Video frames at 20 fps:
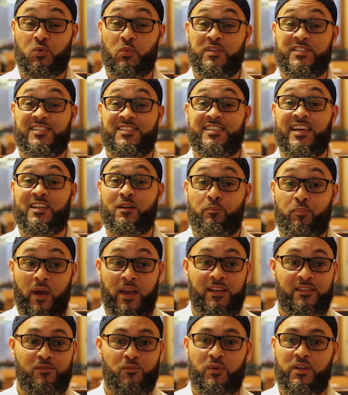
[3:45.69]
we
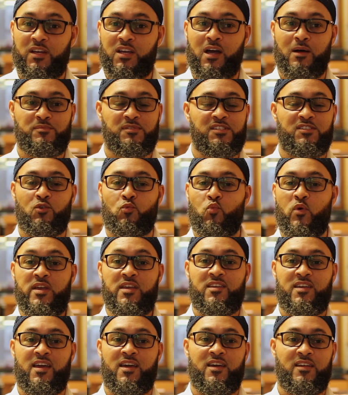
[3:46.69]
celebrate when it comes to the
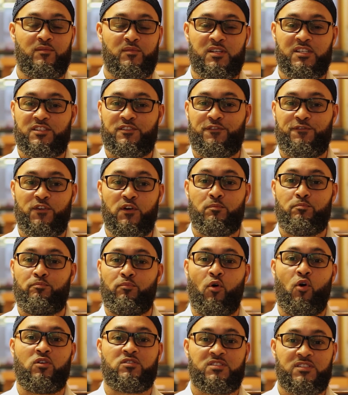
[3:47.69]
weekend, when it's
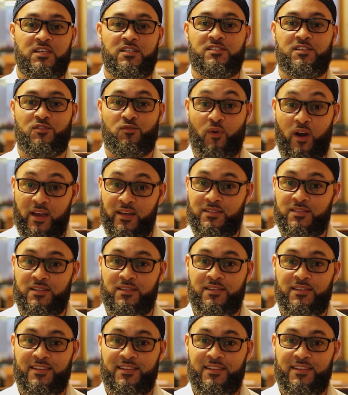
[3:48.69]
football season, right?